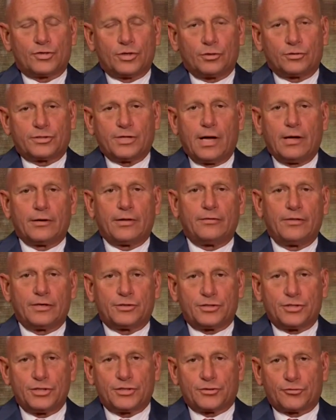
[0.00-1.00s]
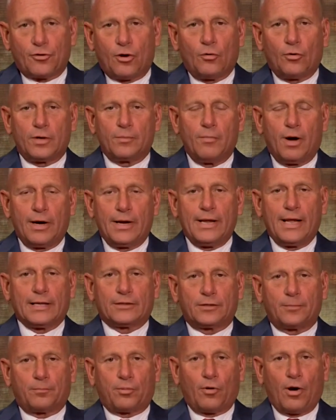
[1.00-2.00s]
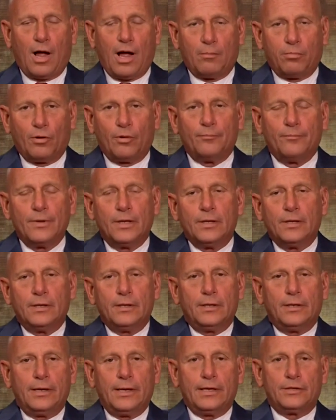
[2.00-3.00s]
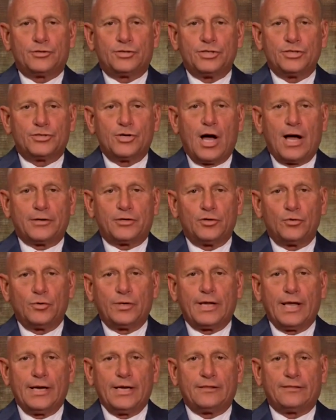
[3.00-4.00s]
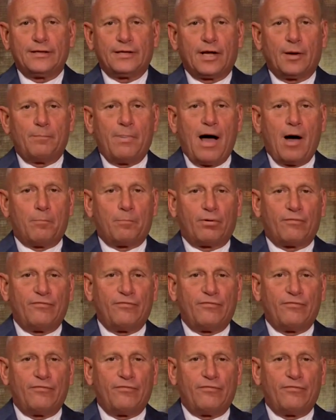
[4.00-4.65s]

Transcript: she'll tell you that she's throwing money at the problem, and she's not doing anything about